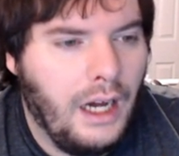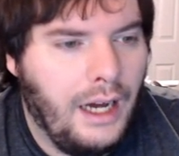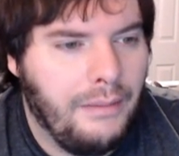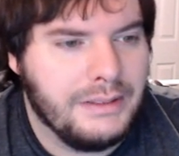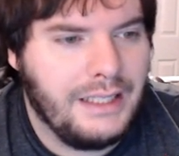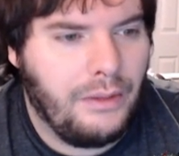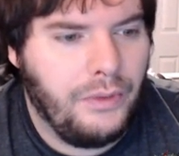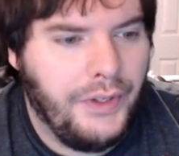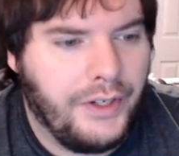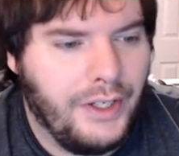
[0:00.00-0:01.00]
It's not
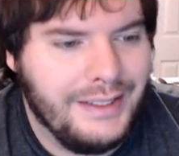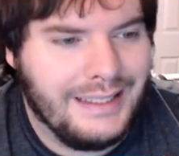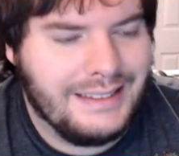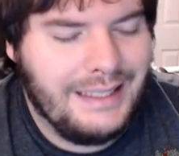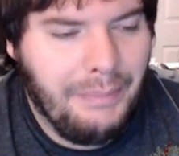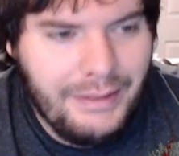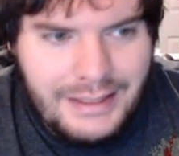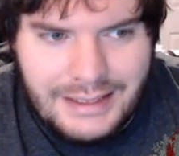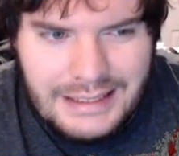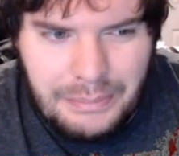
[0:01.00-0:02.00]
really a card that typically
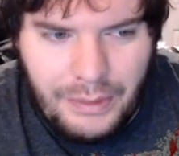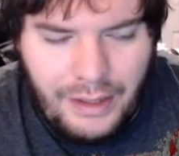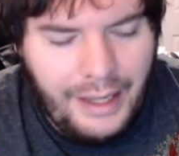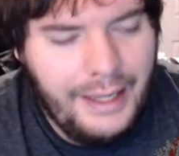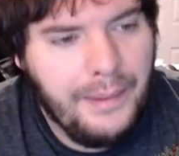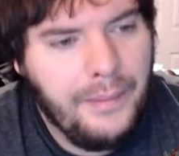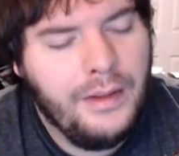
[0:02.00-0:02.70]
sees play.